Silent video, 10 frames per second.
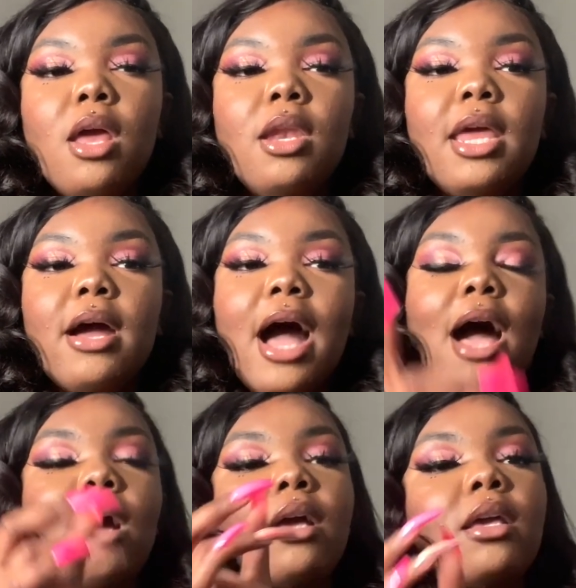now,
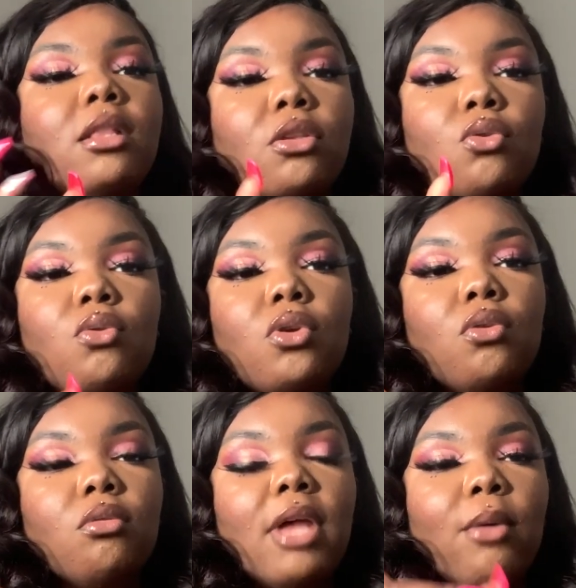I do,
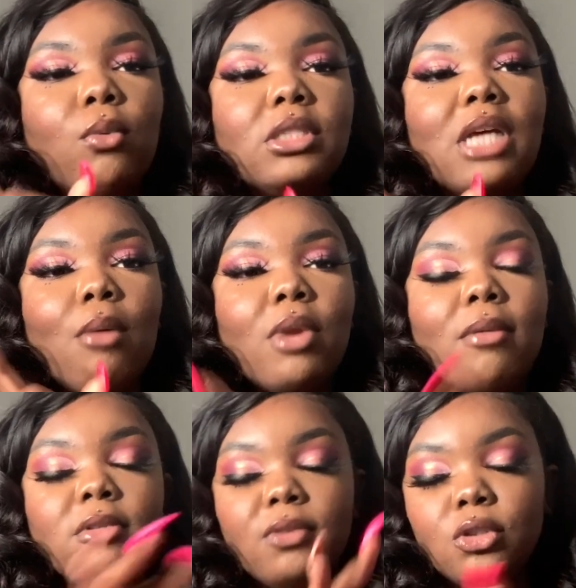like, one time when I
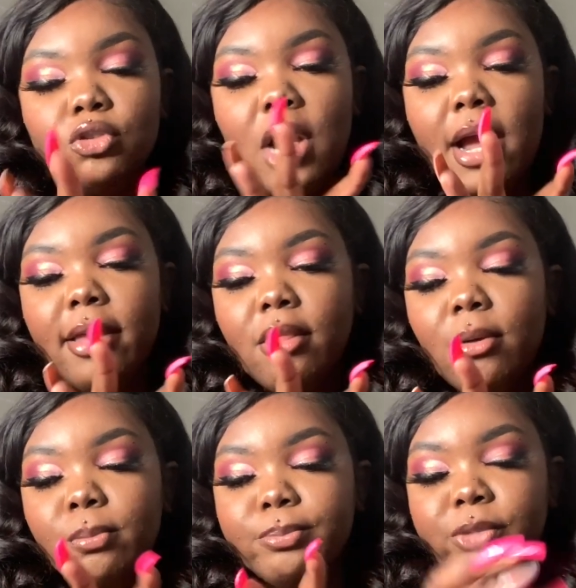was first trying
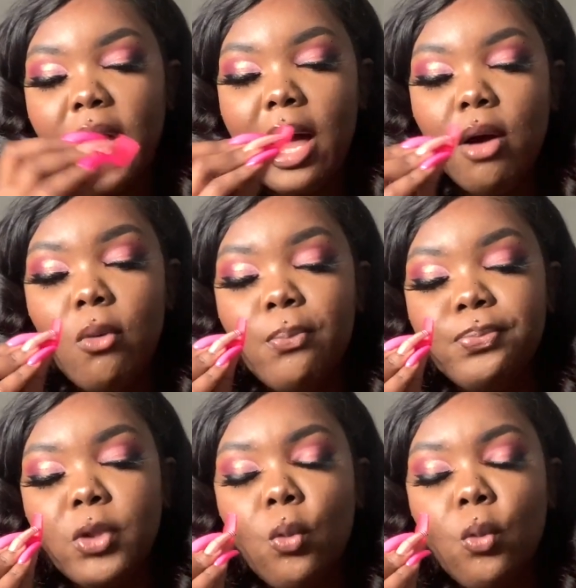them out,